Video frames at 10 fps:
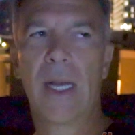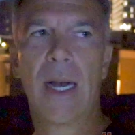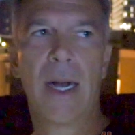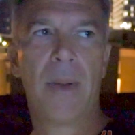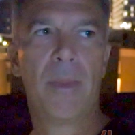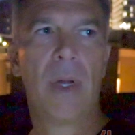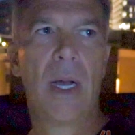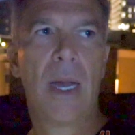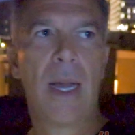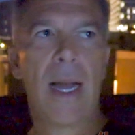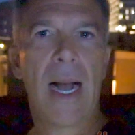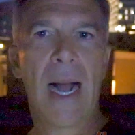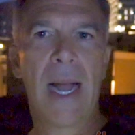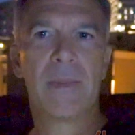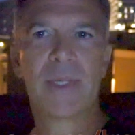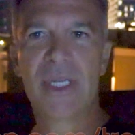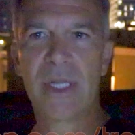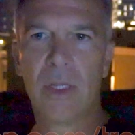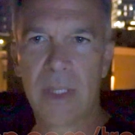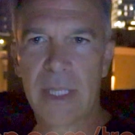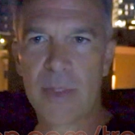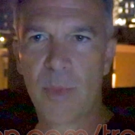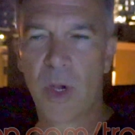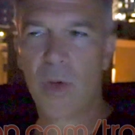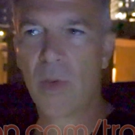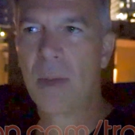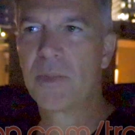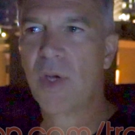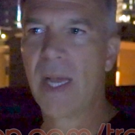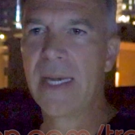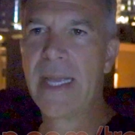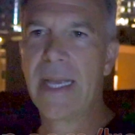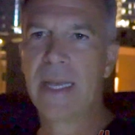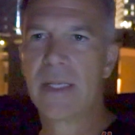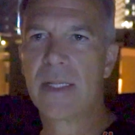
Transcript: I'm still in this mode where I'm trying to hit